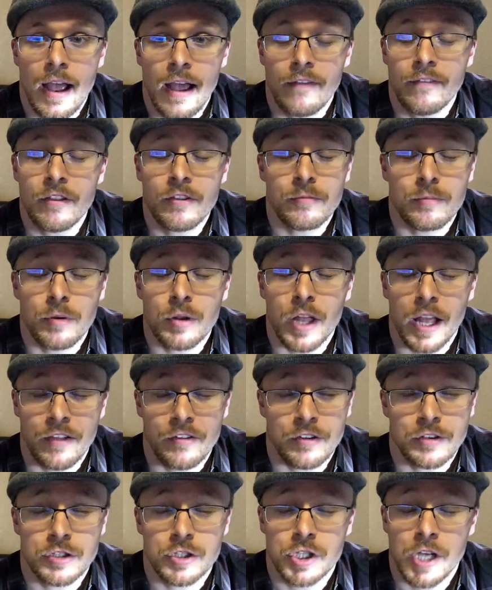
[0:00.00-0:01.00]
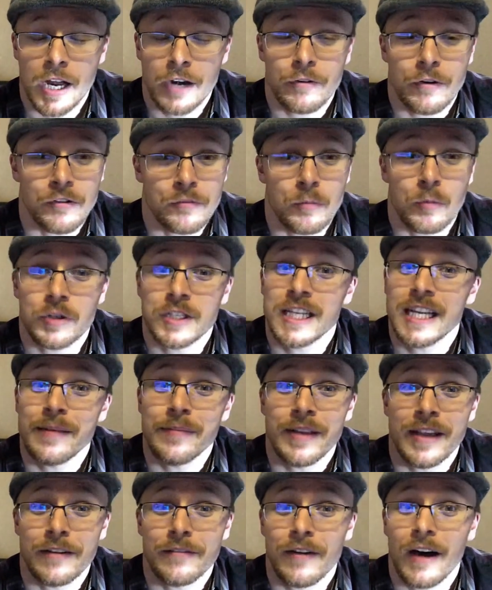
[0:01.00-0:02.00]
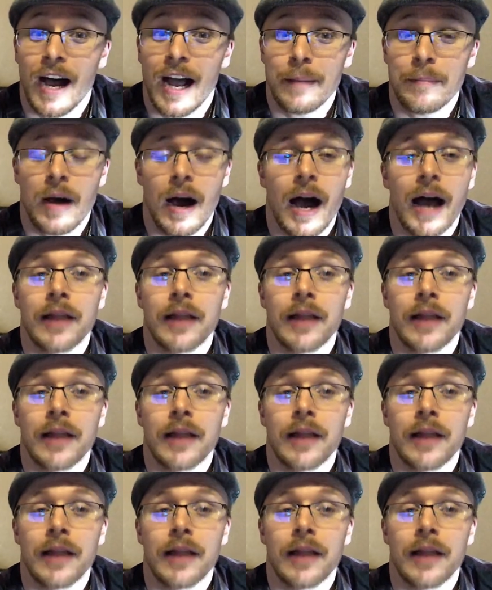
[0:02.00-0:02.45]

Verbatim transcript: And this really has a generous Mortemia vibe.